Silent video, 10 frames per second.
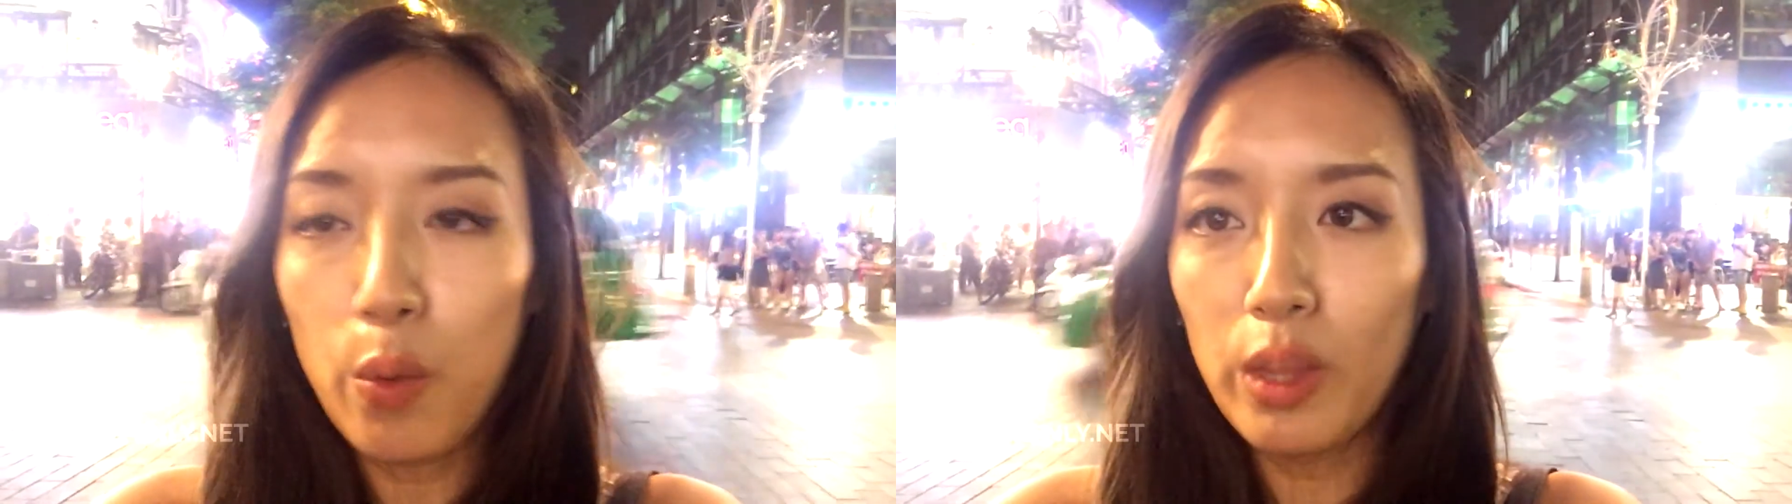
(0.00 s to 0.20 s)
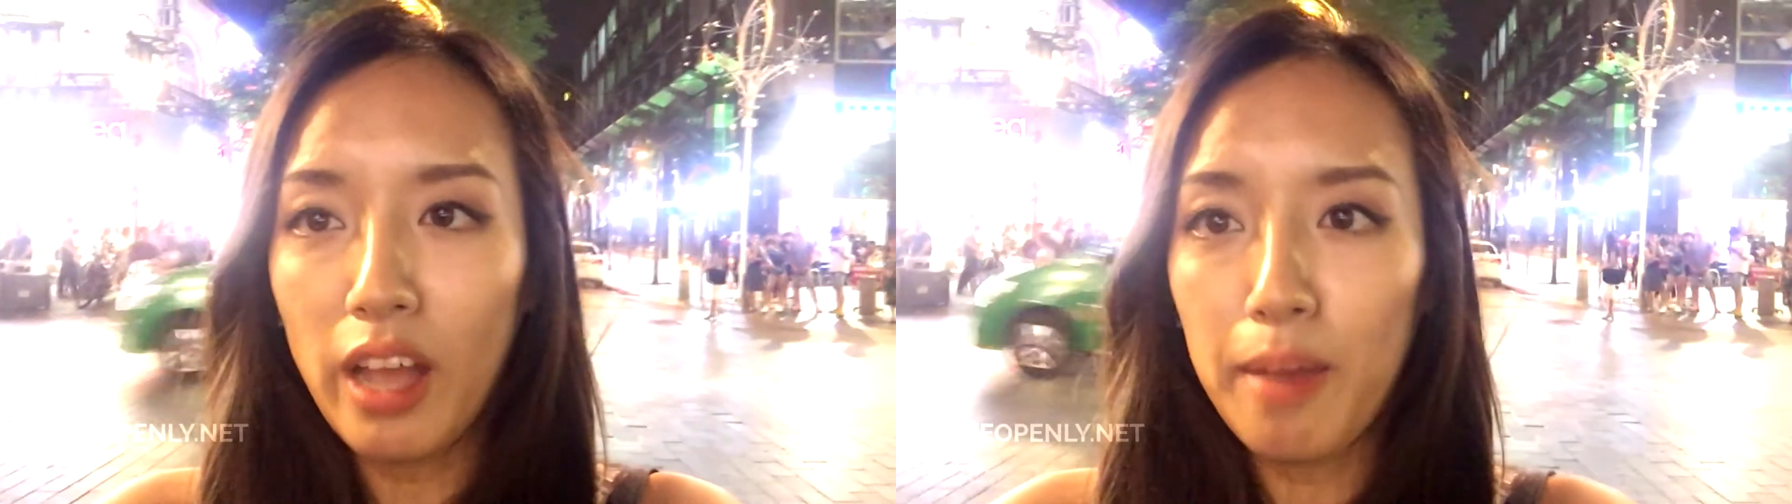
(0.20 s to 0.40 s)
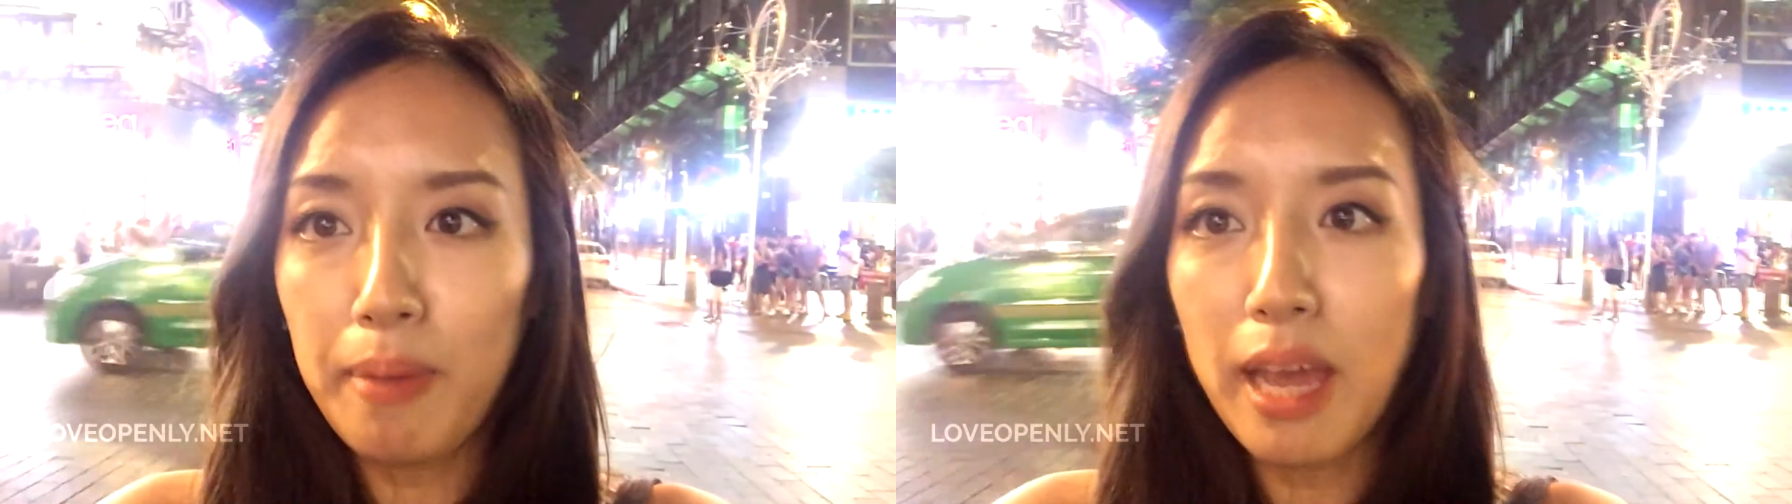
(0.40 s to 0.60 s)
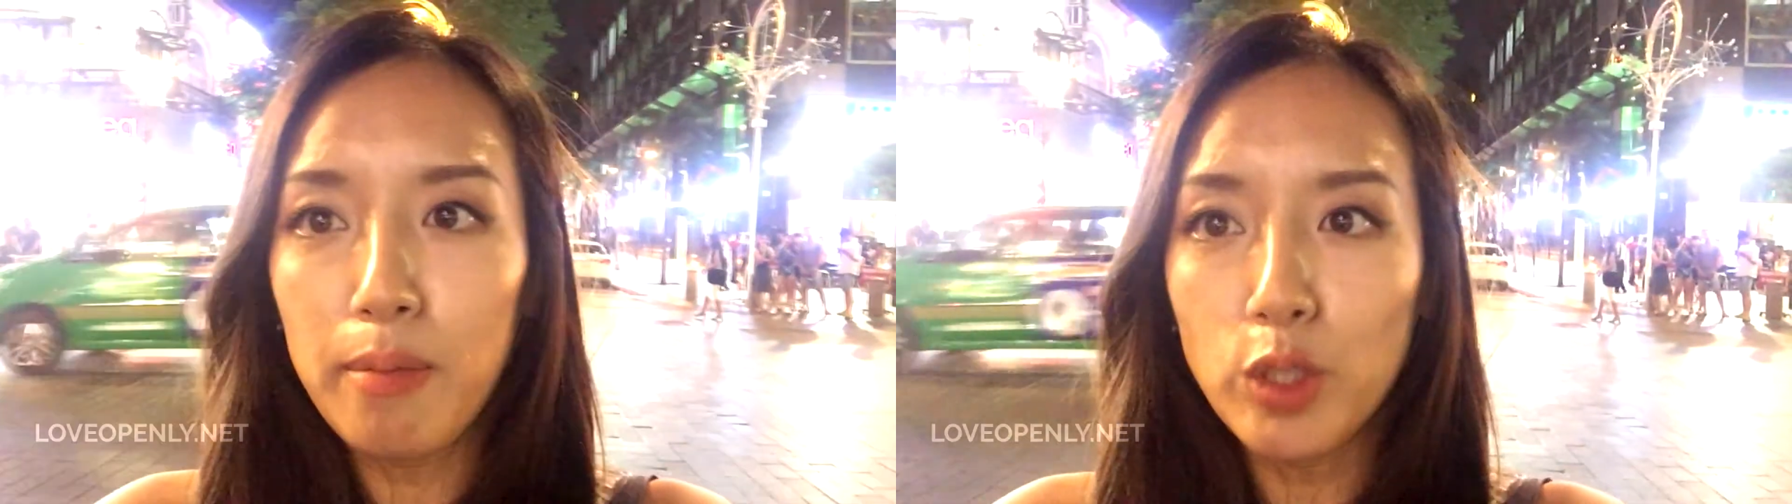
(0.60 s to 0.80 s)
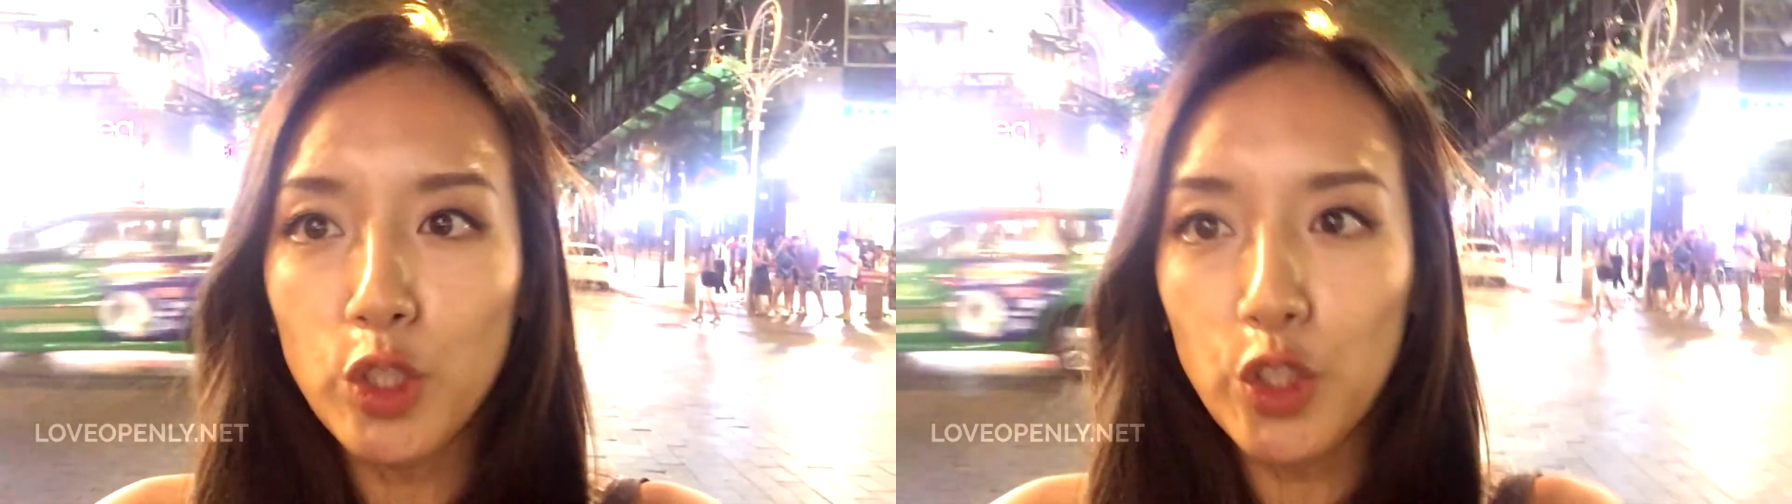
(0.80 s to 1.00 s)
will I be
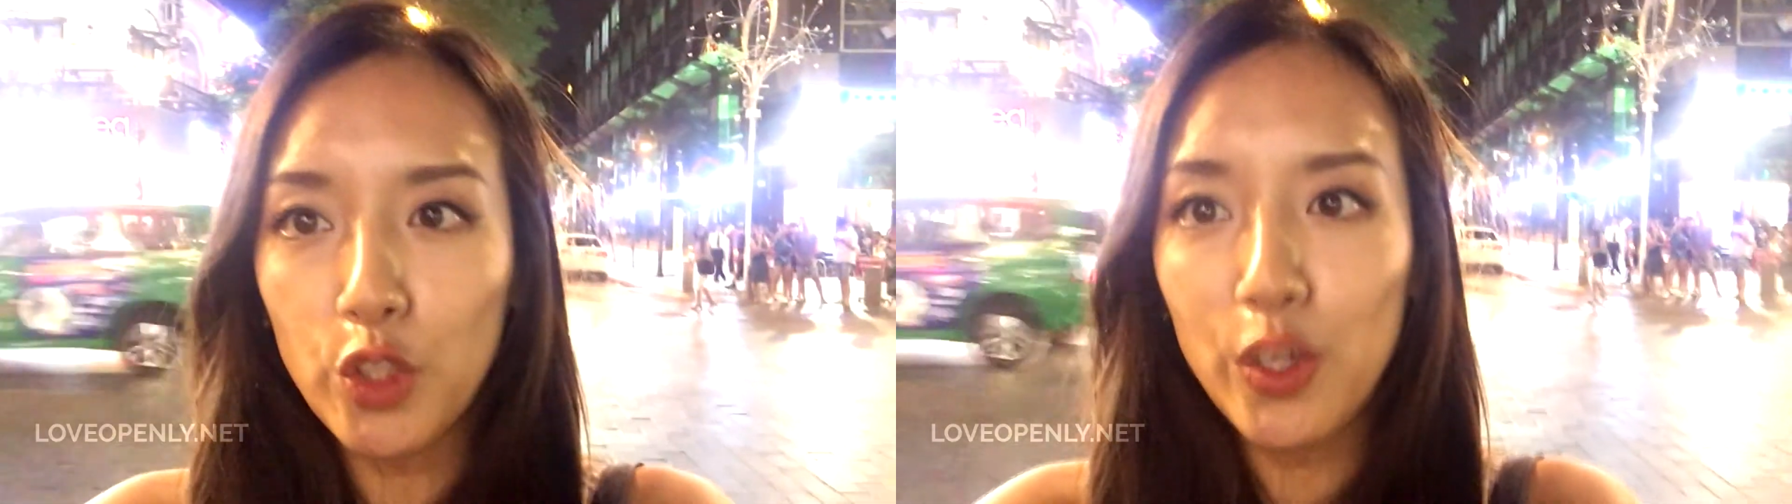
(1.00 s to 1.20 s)
able to do